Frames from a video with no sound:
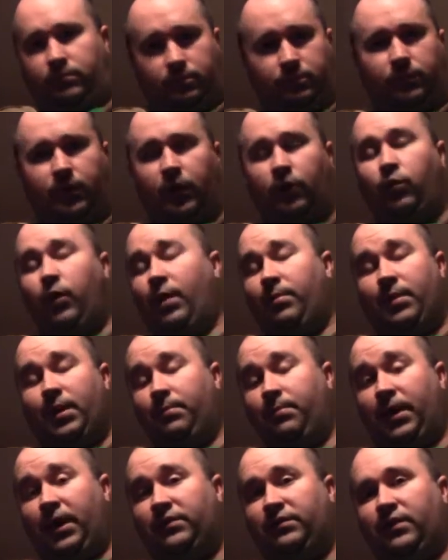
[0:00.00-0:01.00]

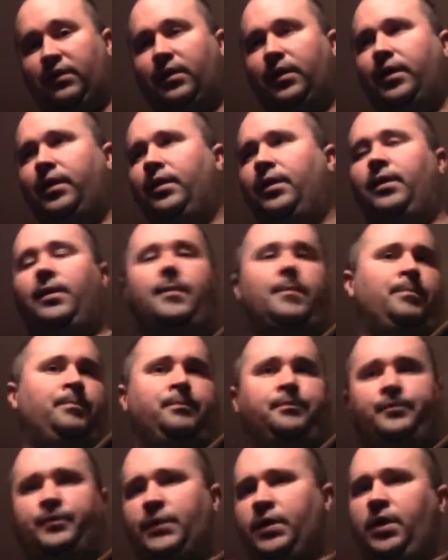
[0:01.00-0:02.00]
equipment, basically.
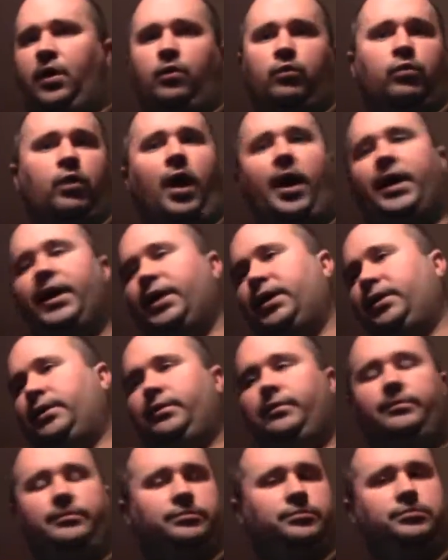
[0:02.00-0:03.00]

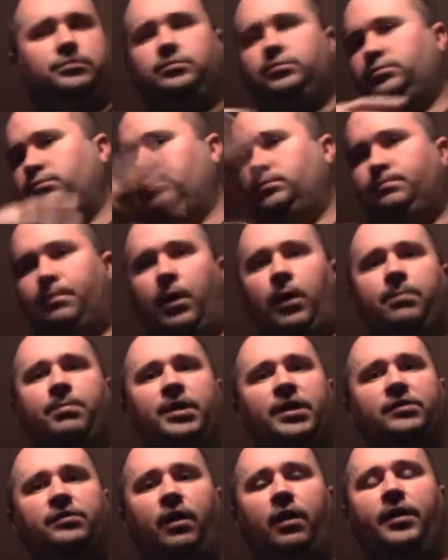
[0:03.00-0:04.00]
Running,
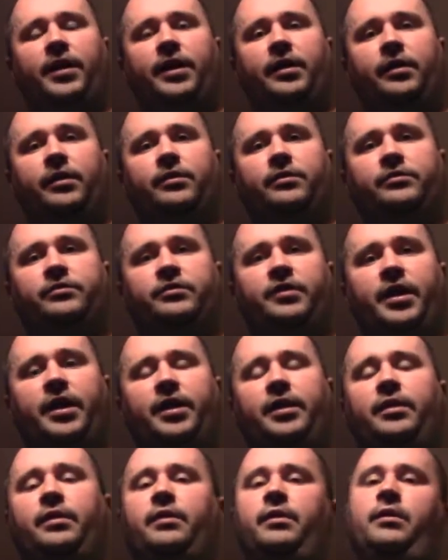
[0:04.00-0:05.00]
burpees, all that other shit.